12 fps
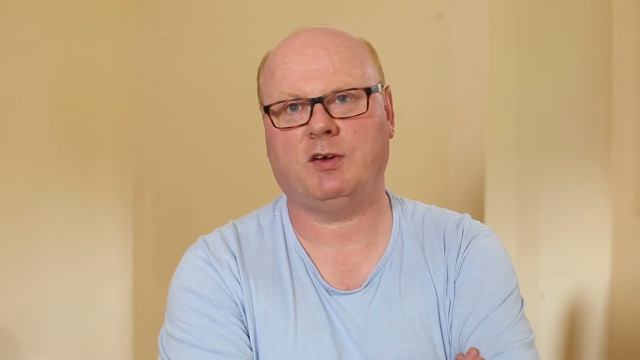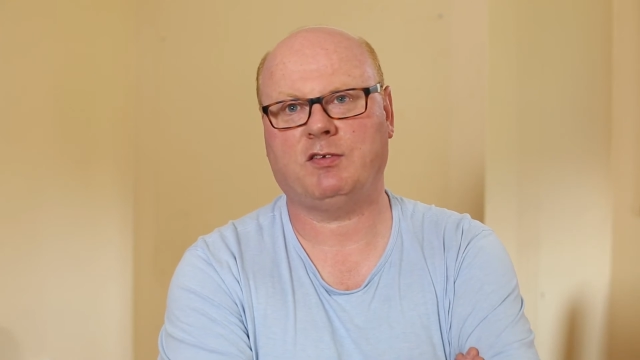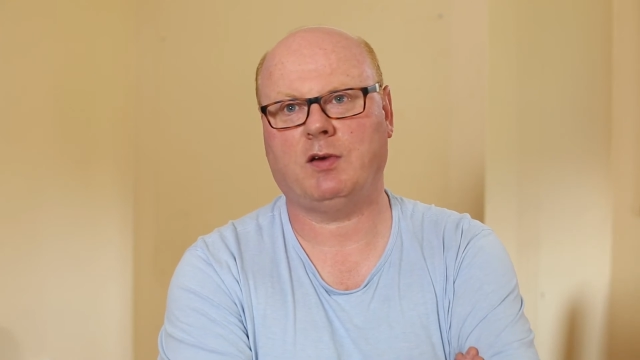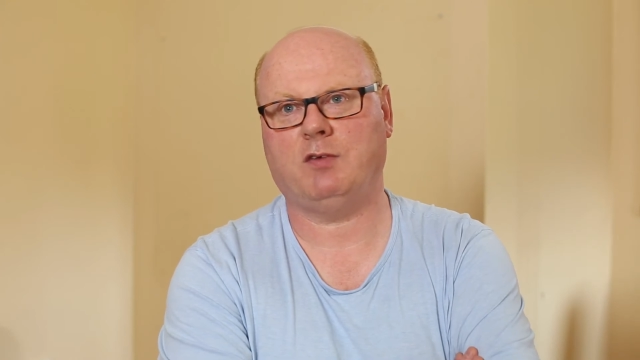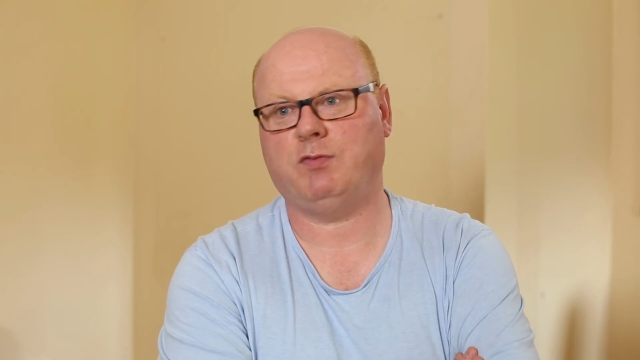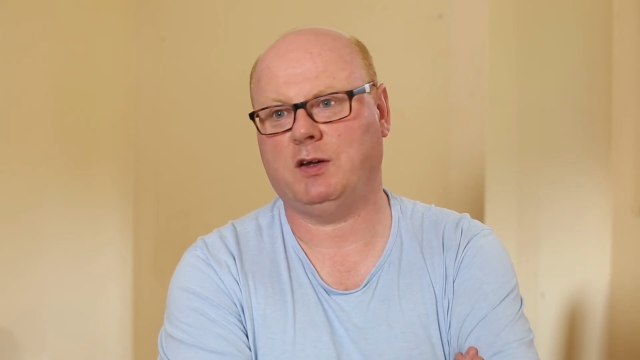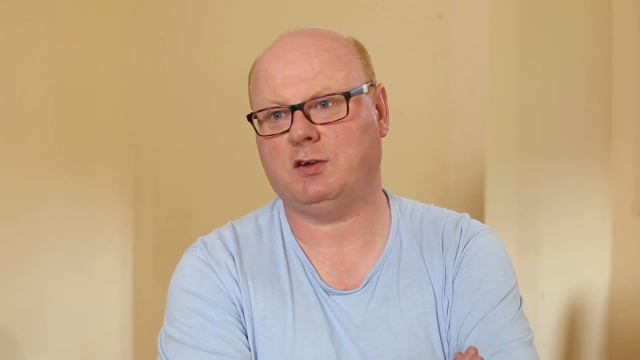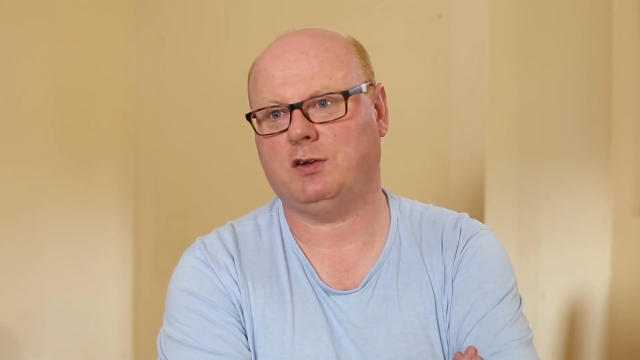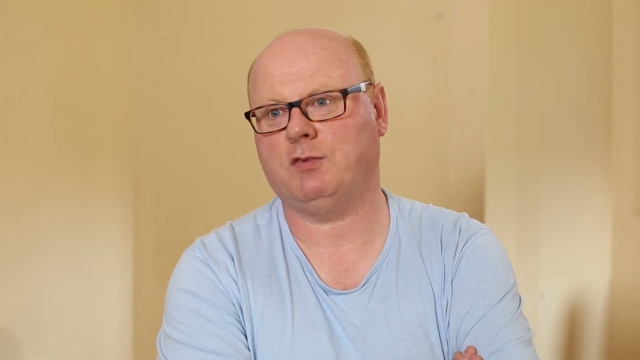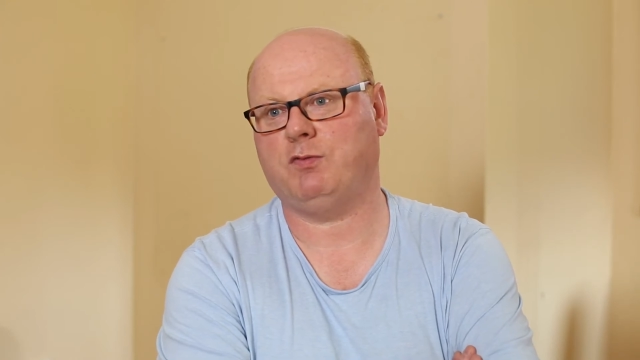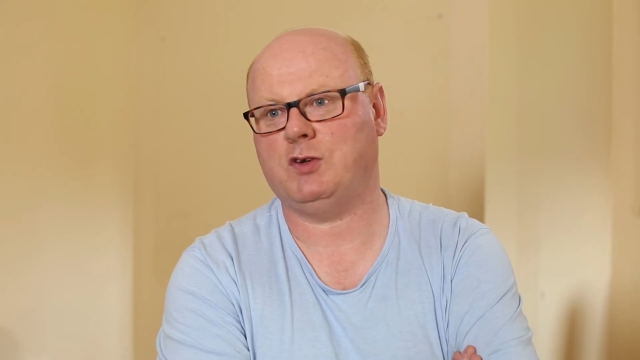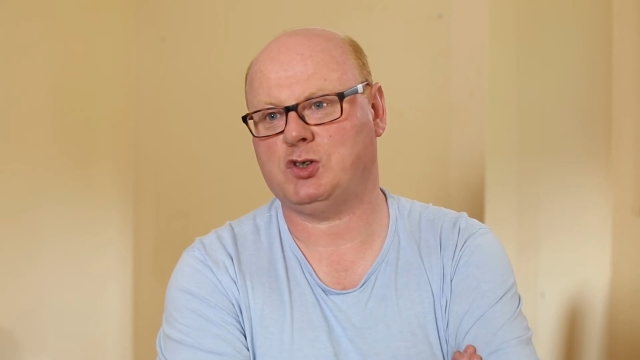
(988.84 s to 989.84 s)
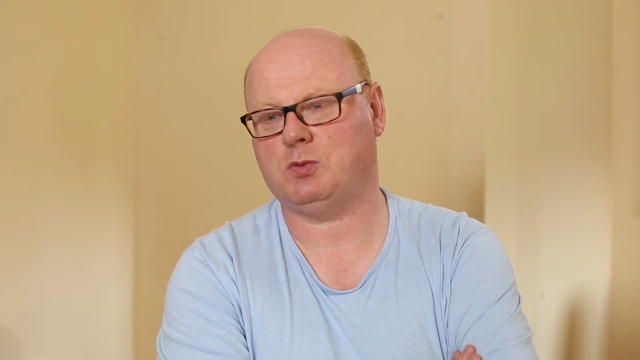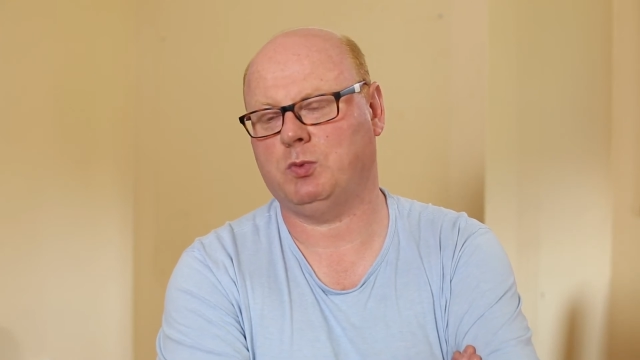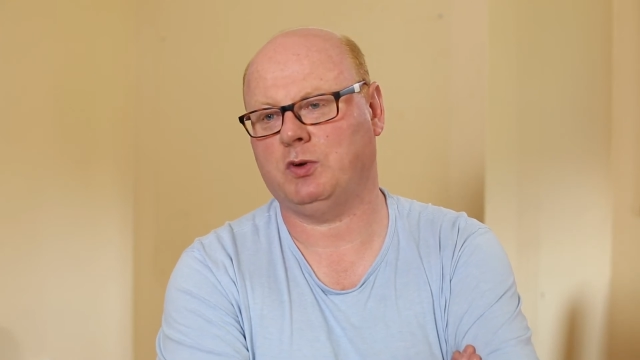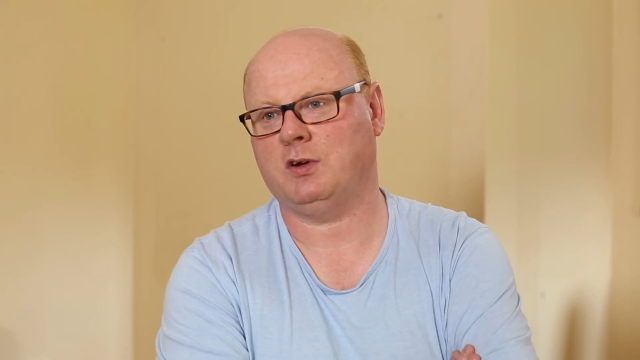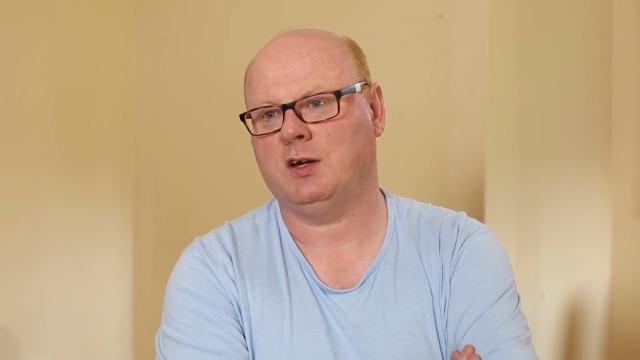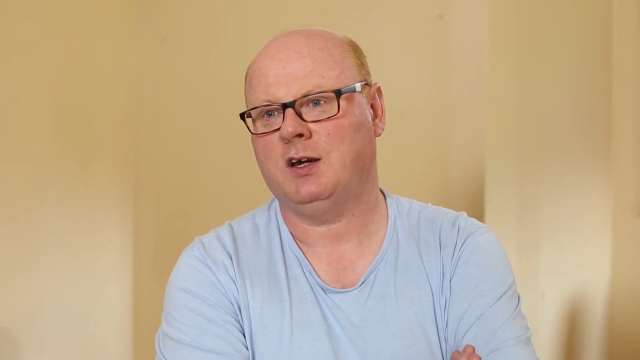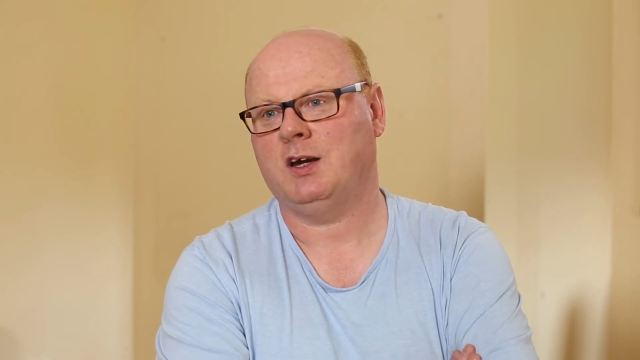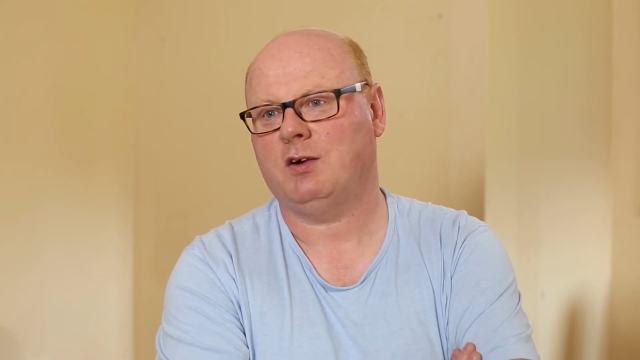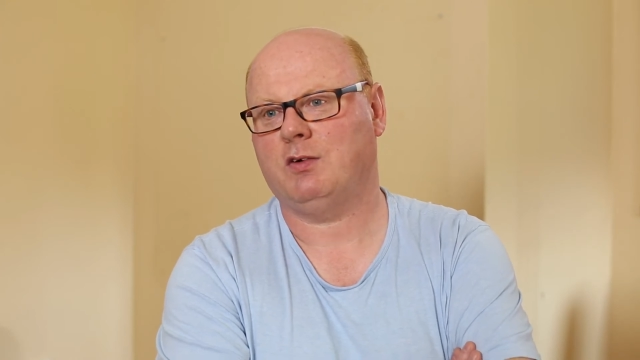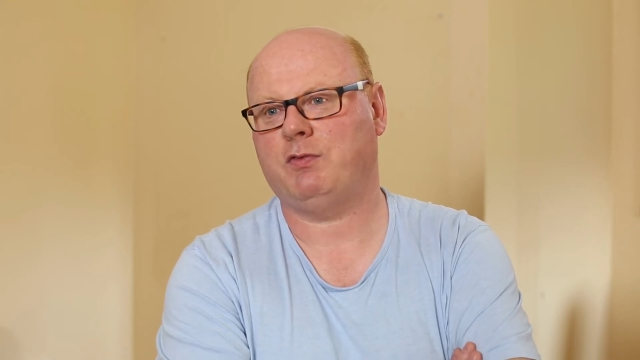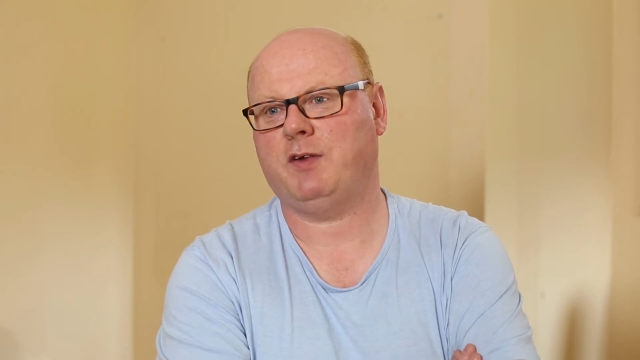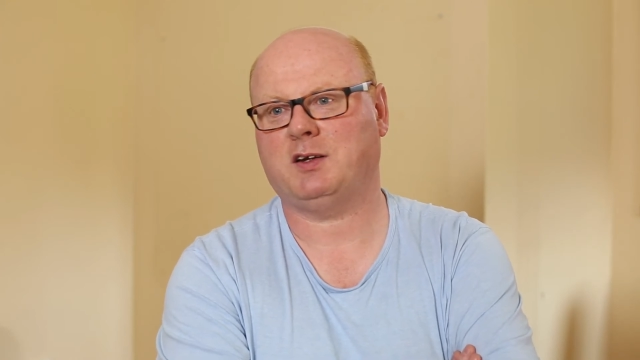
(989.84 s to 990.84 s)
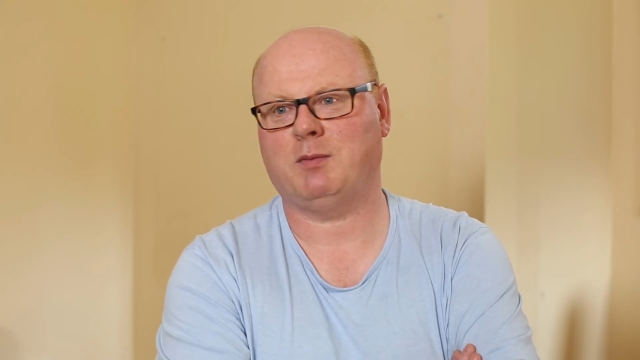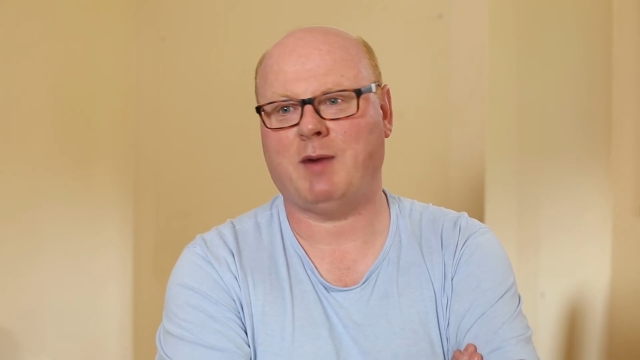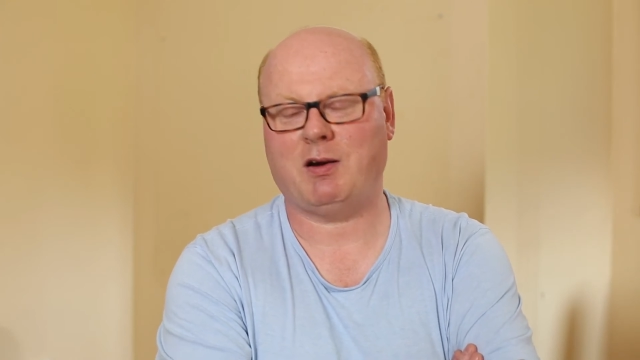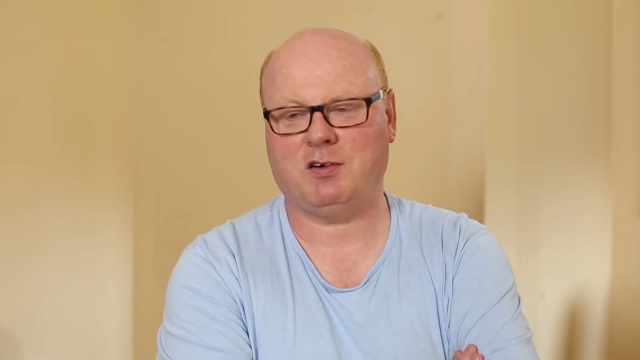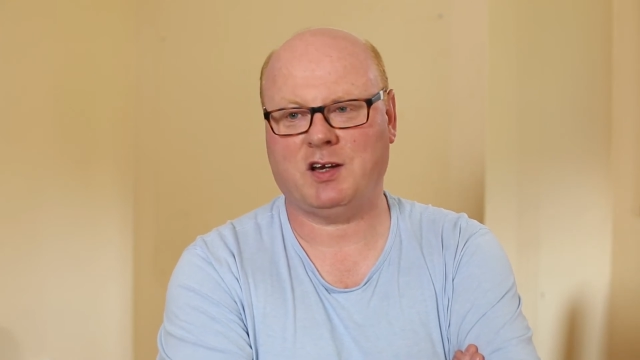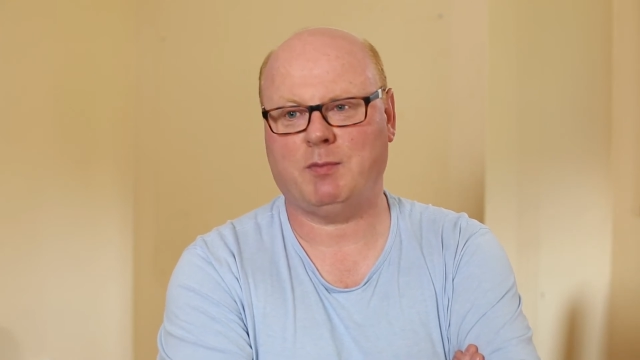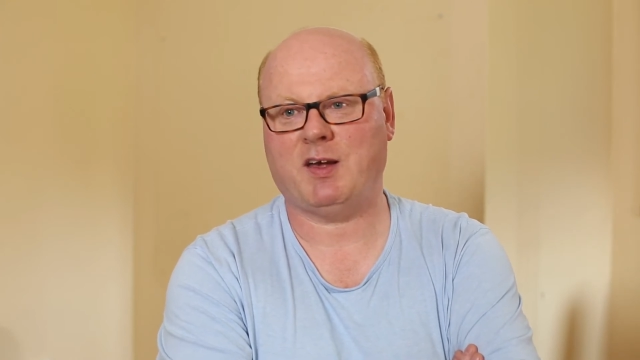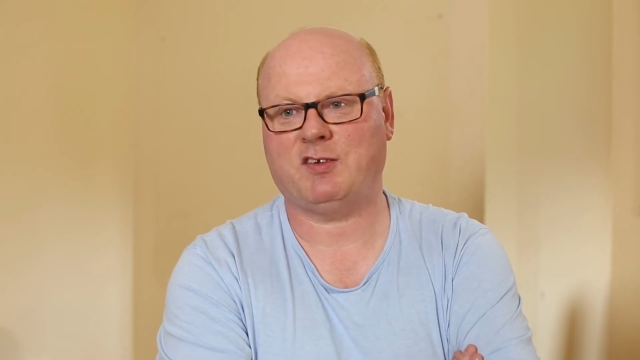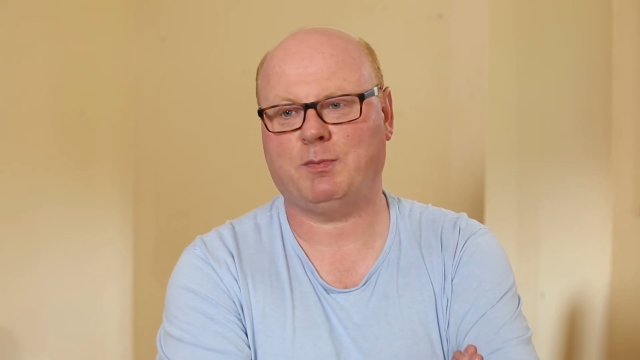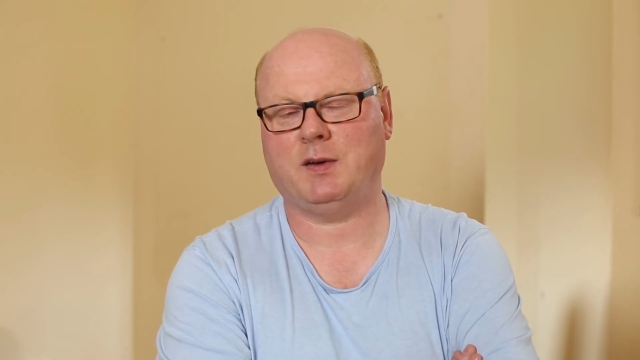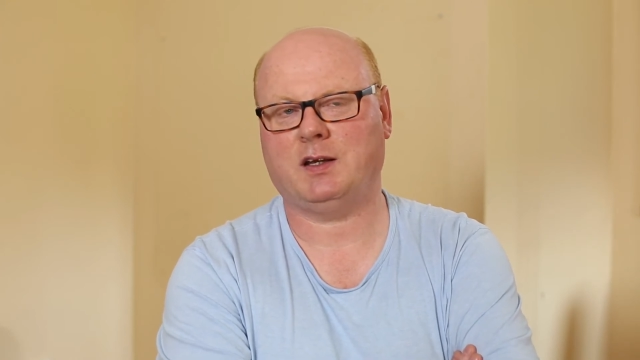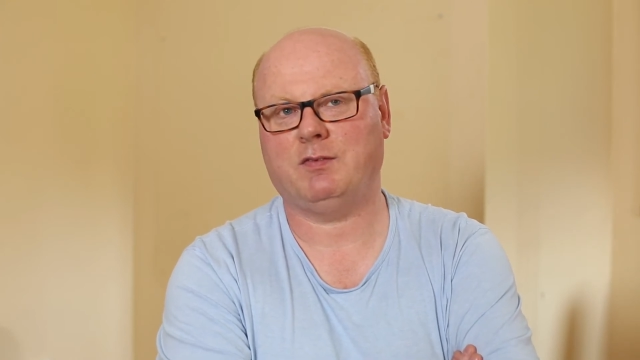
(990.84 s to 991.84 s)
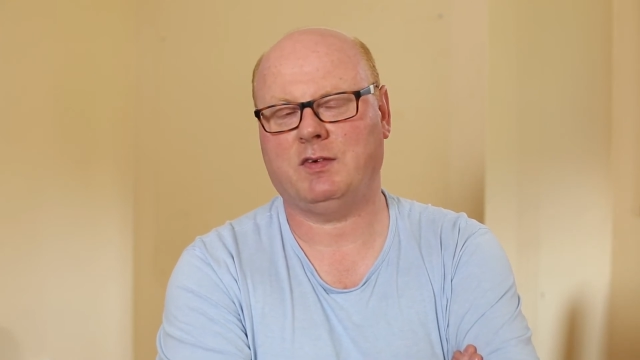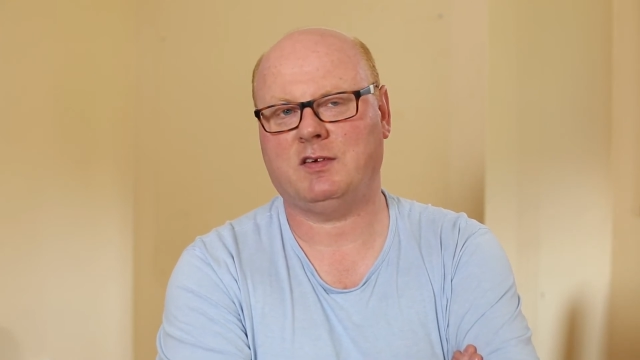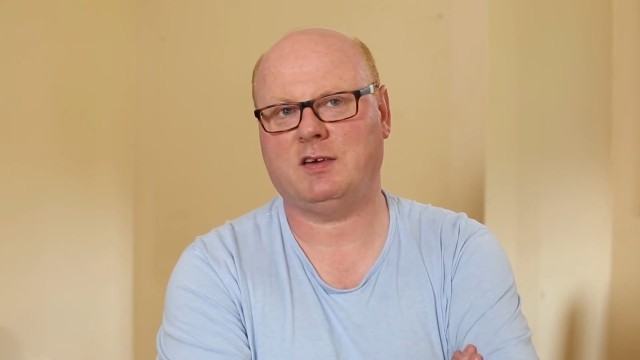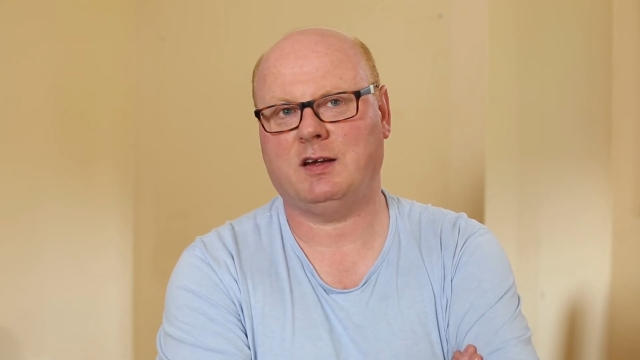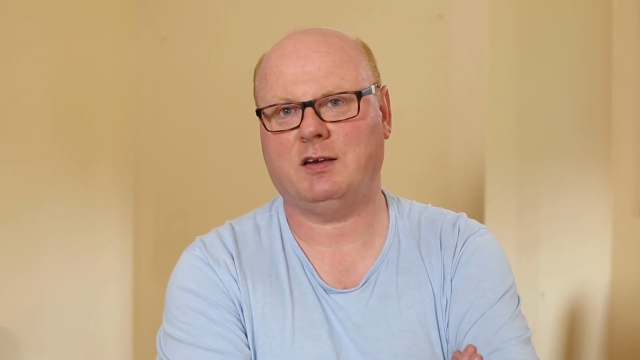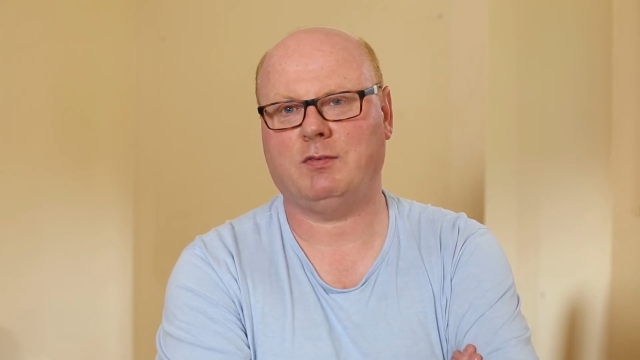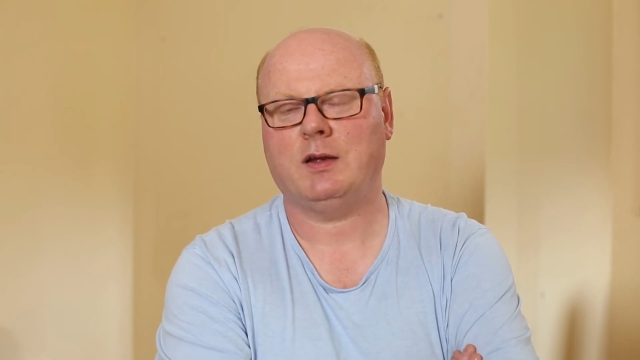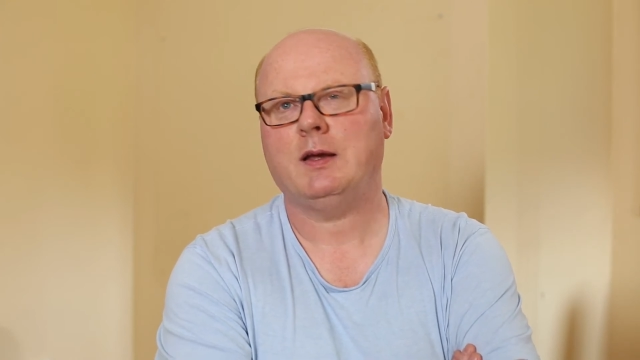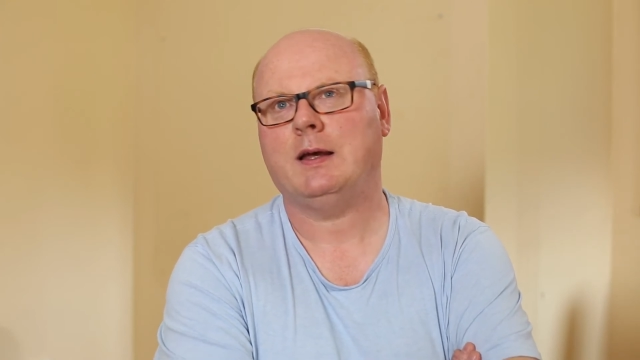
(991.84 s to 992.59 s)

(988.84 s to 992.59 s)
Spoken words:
So I felt that the fish would reflect the maritime aspect of it, and